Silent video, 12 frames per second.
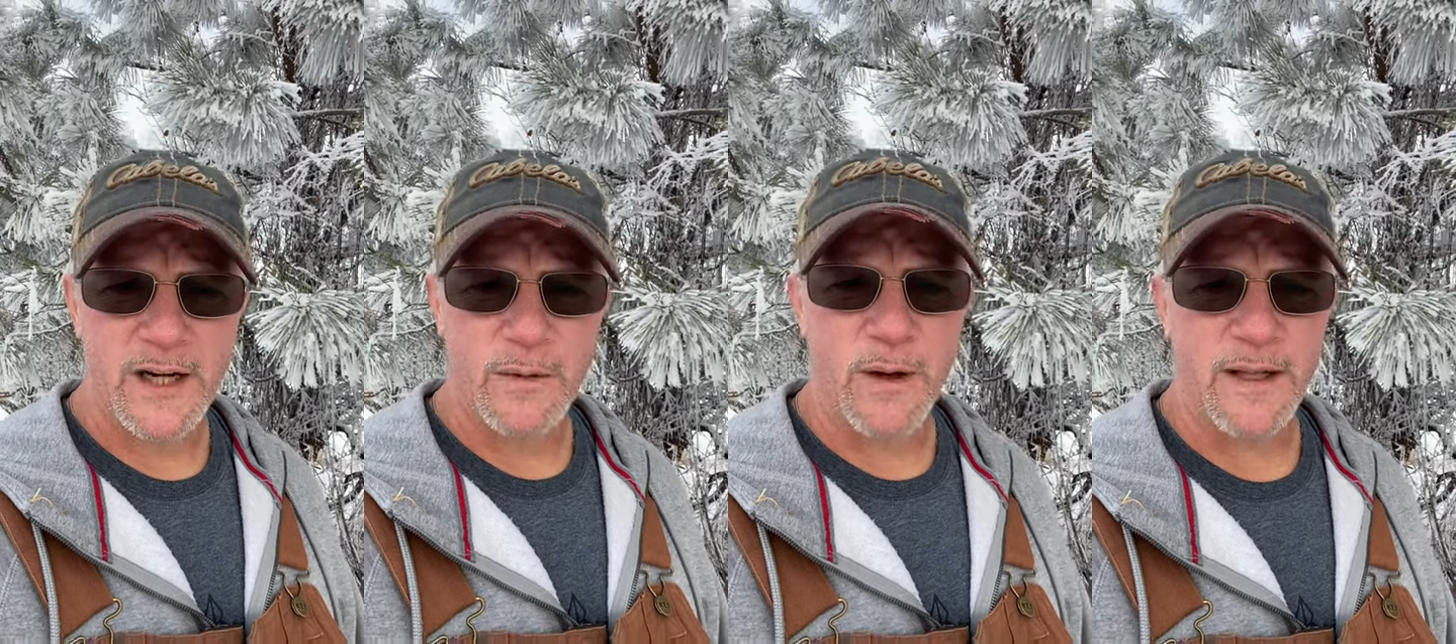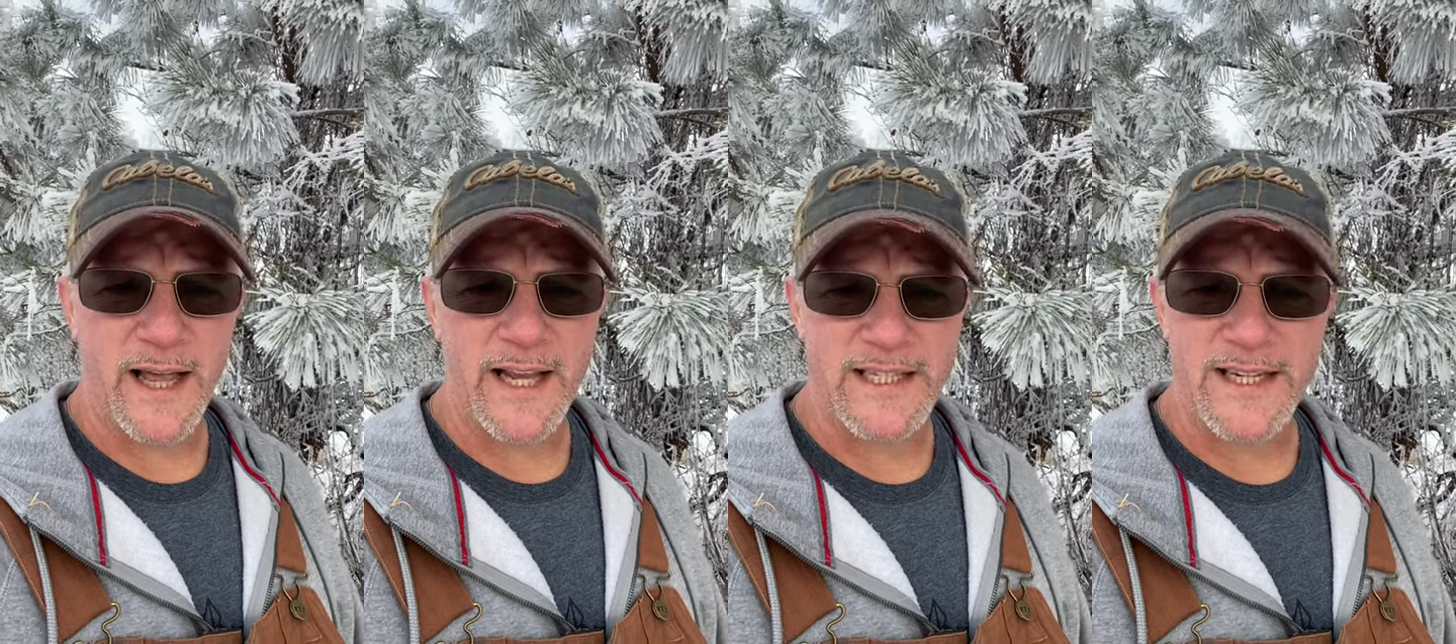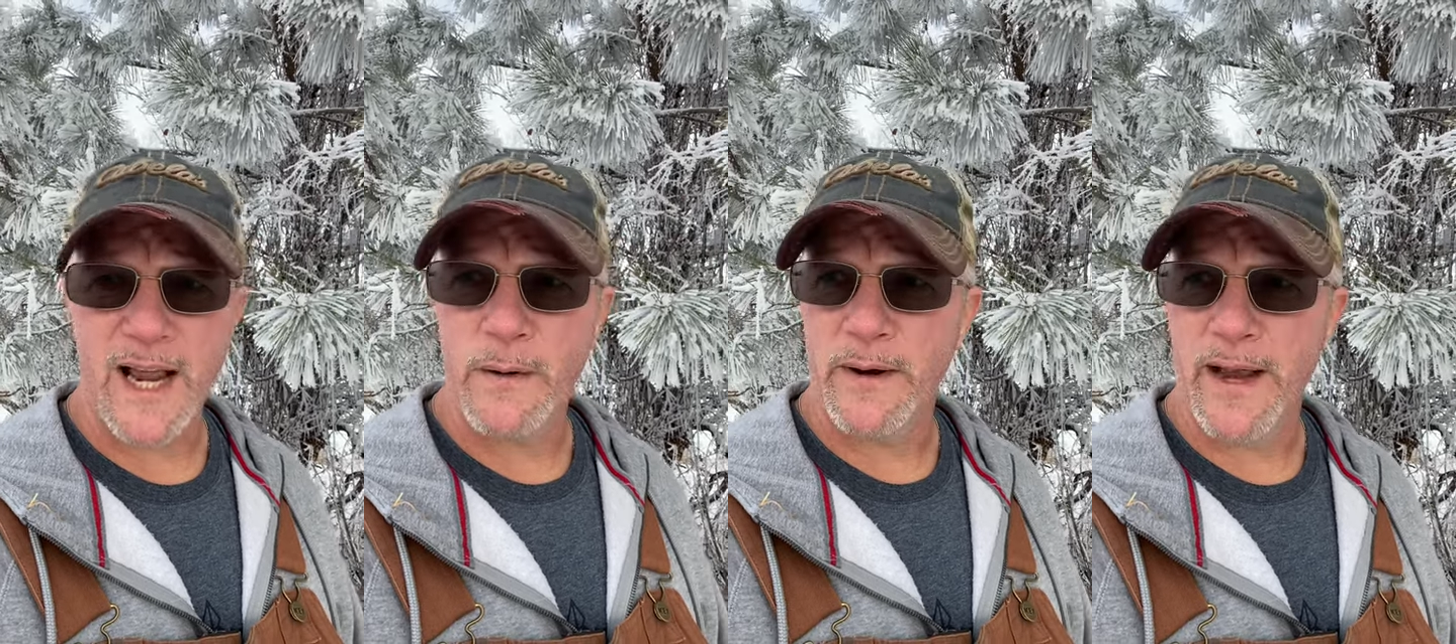Well, last
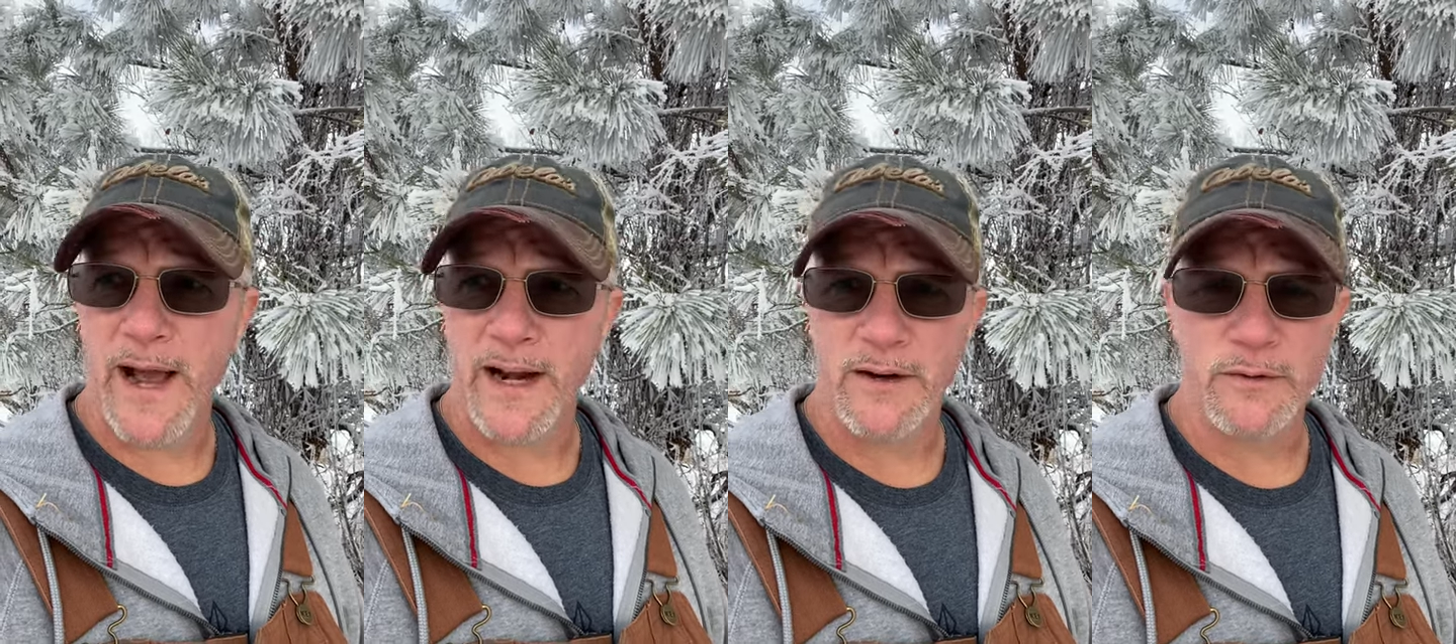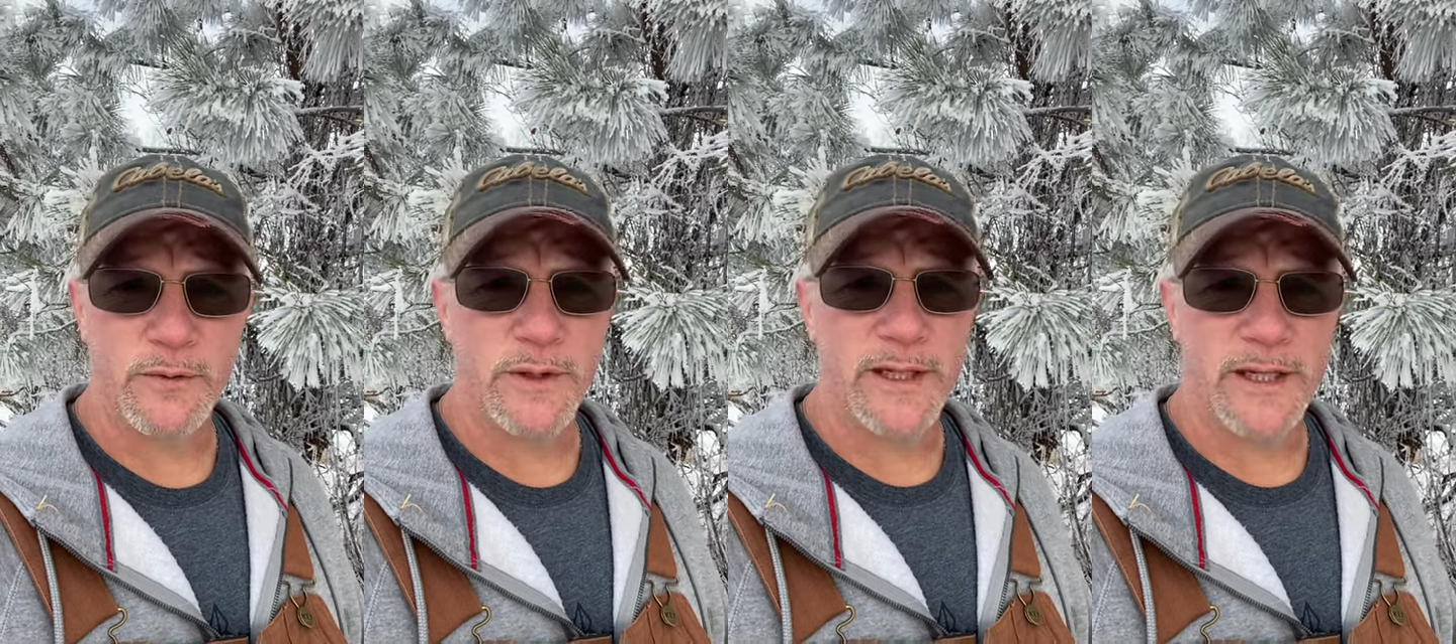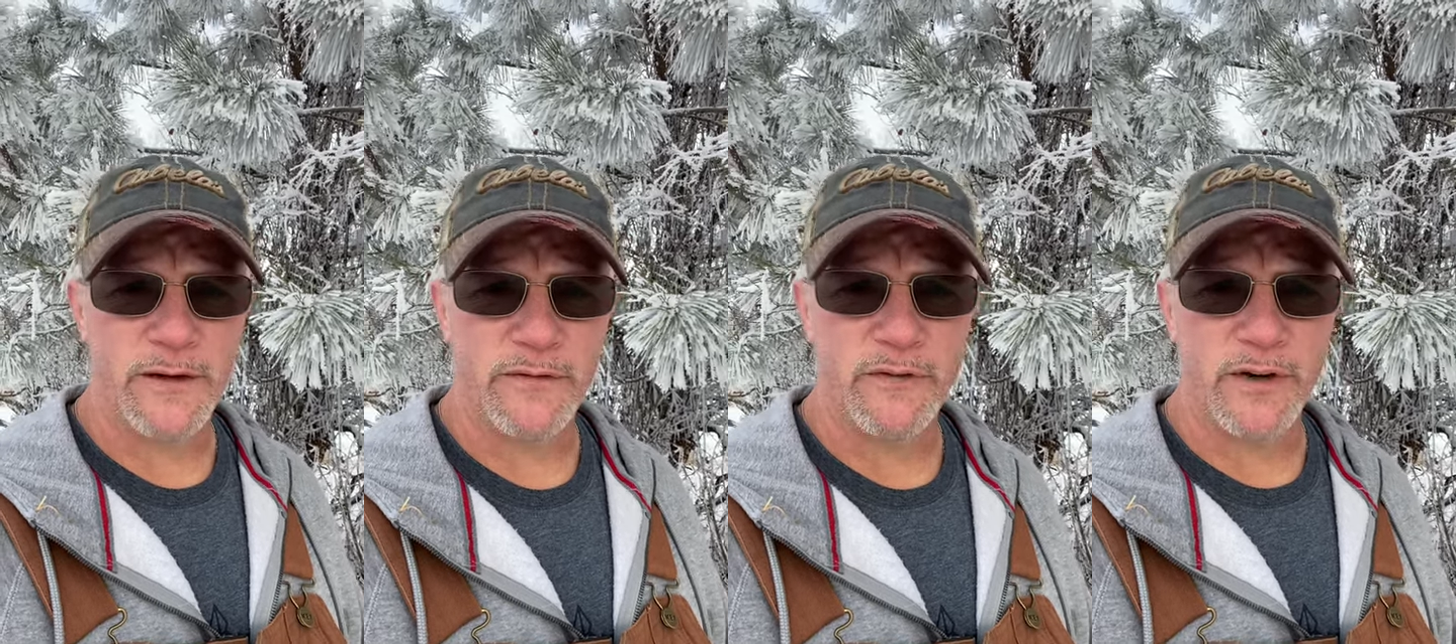night we had a really
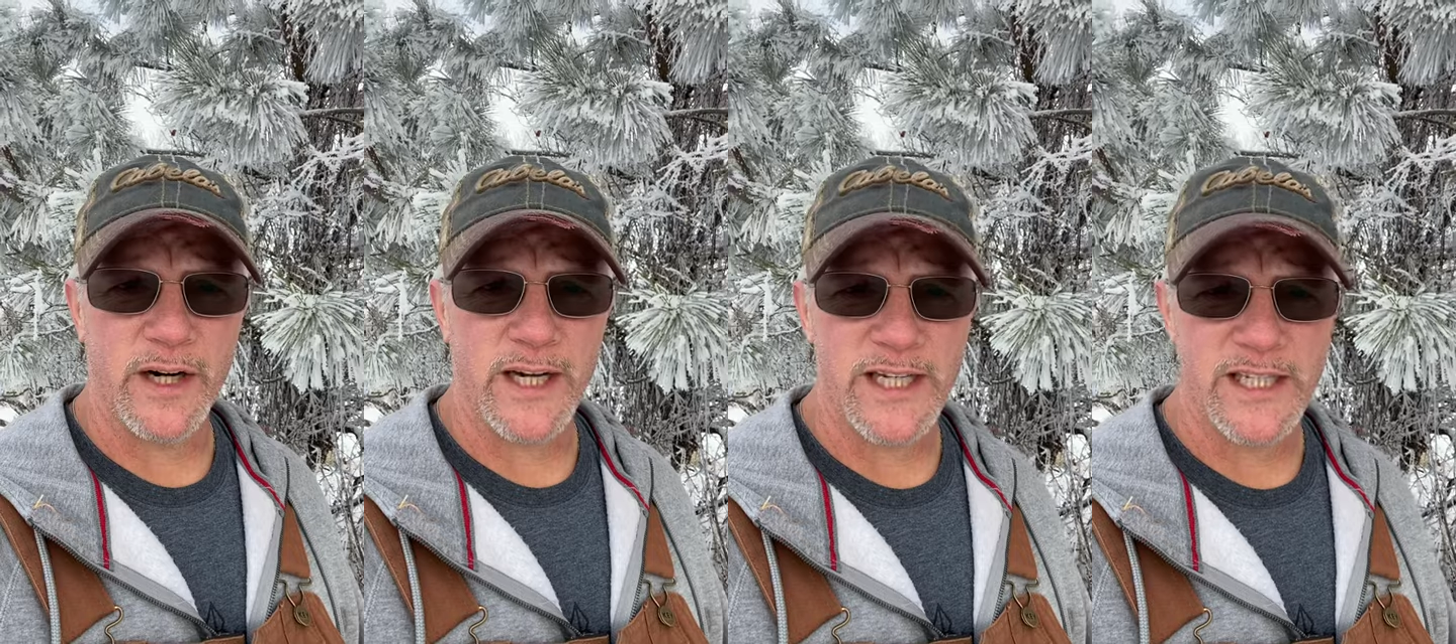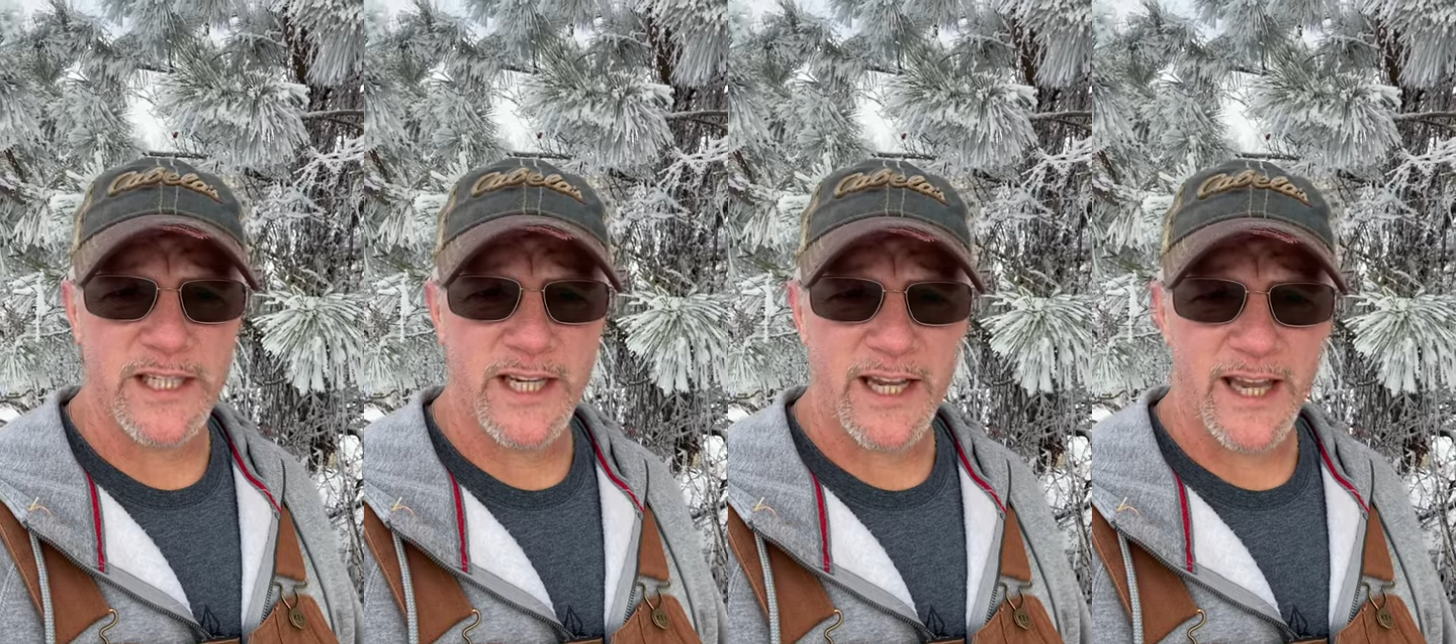good freeze,